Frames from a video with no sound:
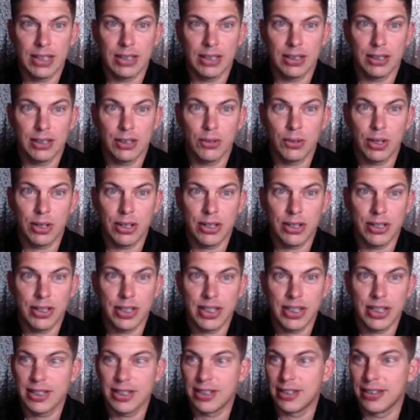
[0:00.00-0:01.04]
go get her
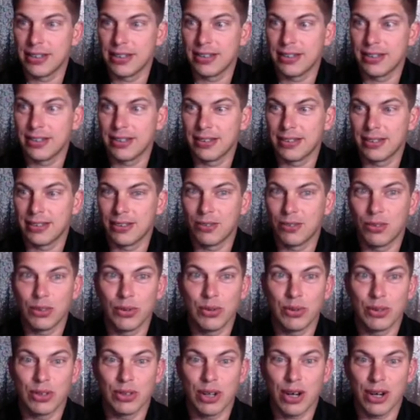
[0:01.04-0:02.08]
done.
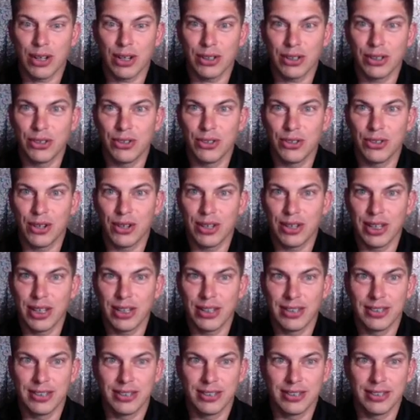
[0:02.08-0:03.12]
We'll talk to you all
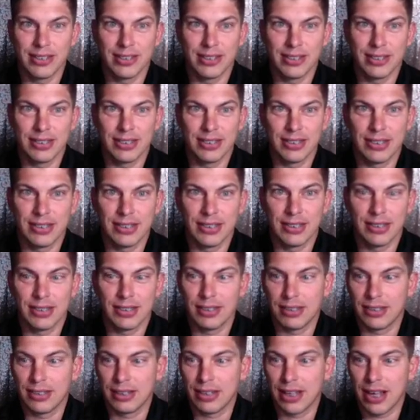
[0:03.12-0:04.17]
later.
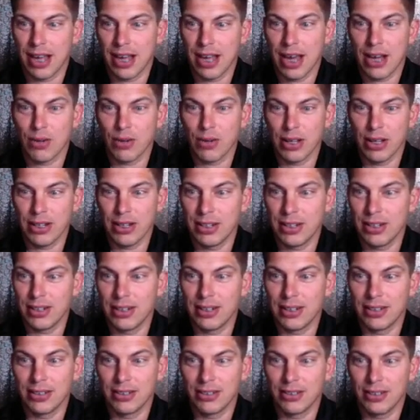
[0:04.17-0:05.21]
Now, how do I end it,
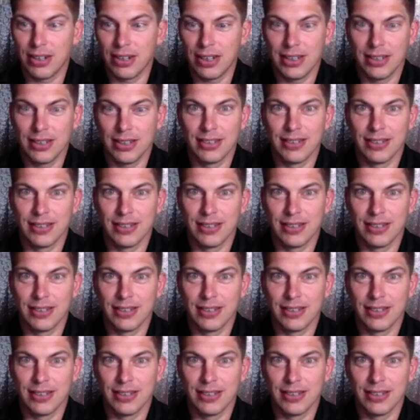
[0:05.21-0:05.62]
right?